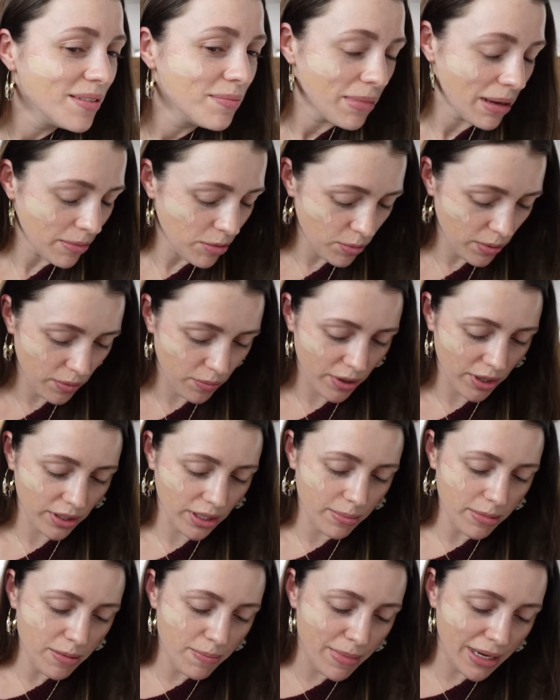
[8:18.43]
Maybe we will.
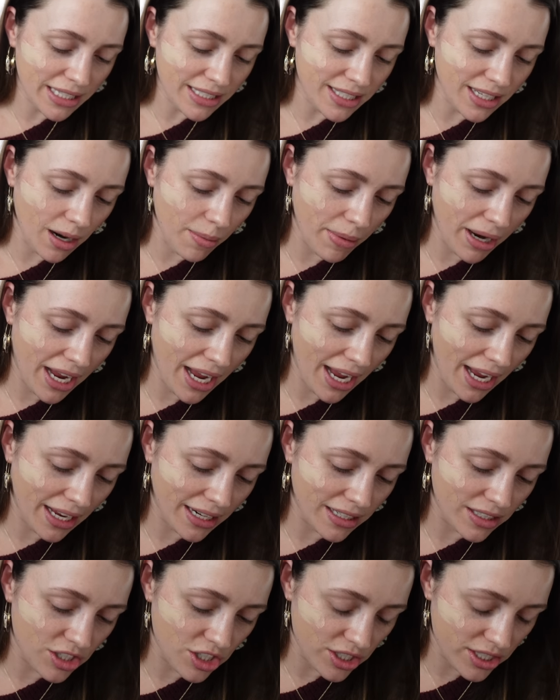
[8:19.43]
Let me mix it on my
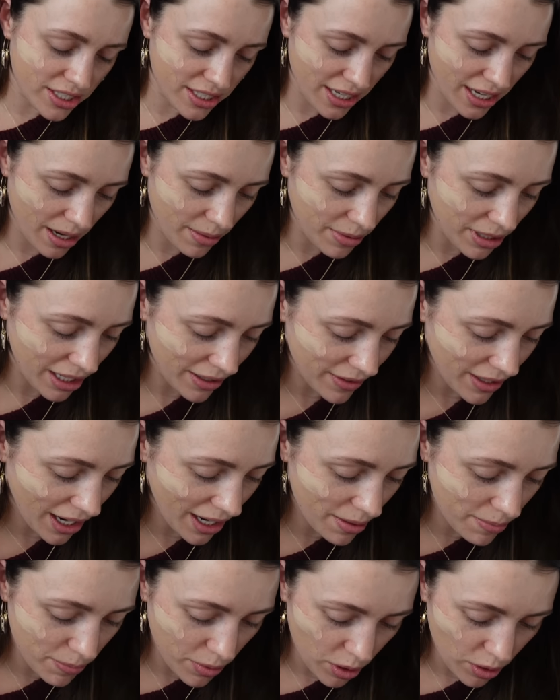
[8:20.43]
hand and just see. I mean, I've
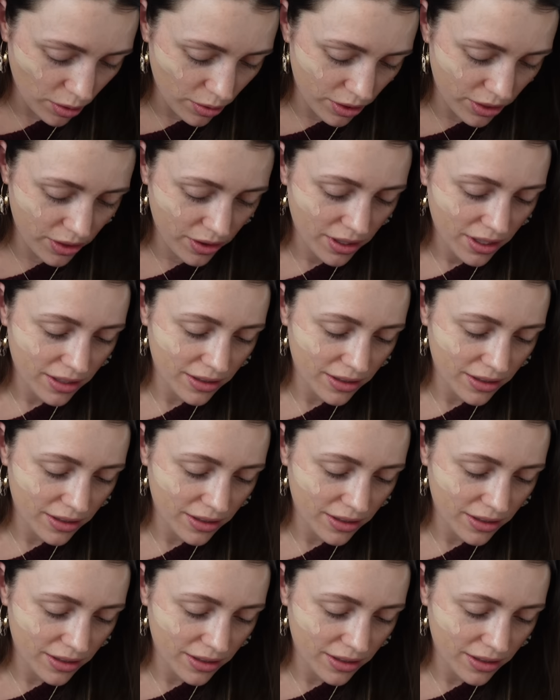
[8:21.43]
got them both.